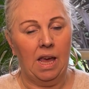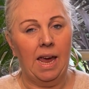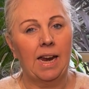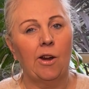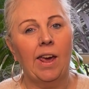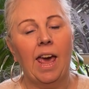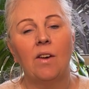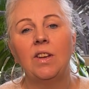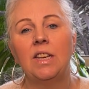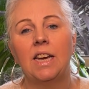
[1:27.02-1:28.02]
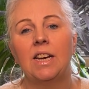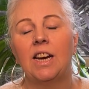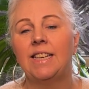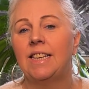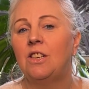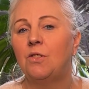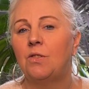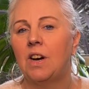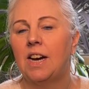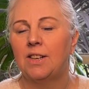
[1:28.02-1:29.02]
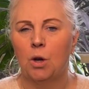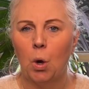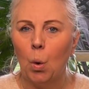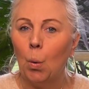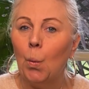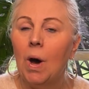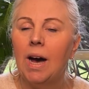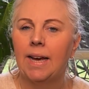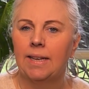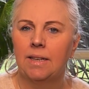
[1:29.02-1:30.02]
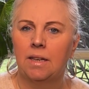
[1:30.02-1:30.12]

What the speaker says: And I haven't yet identified why.